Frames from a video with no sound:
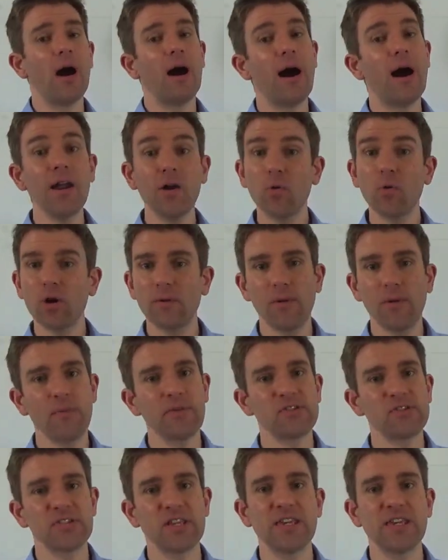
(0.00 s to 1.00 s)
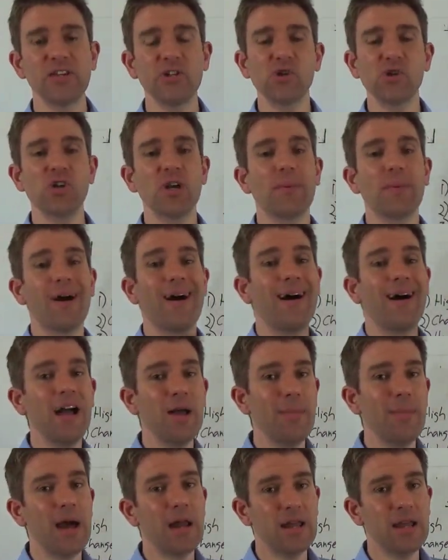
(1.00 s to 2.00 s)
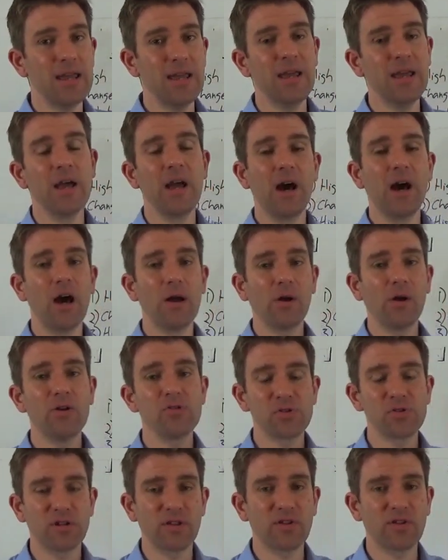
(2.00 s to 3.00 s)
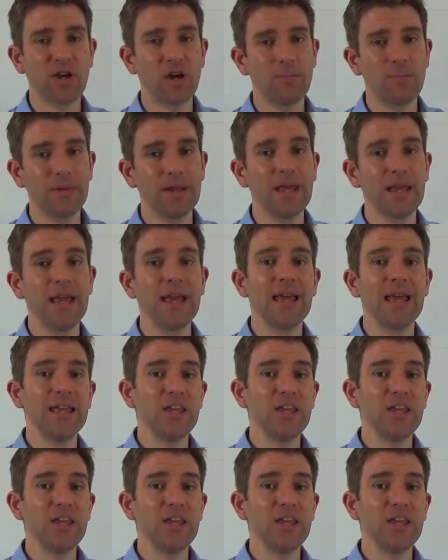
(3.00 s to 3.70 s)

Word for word: I don't want to be on this sinking ship. I'm out of here. I'm going to another company.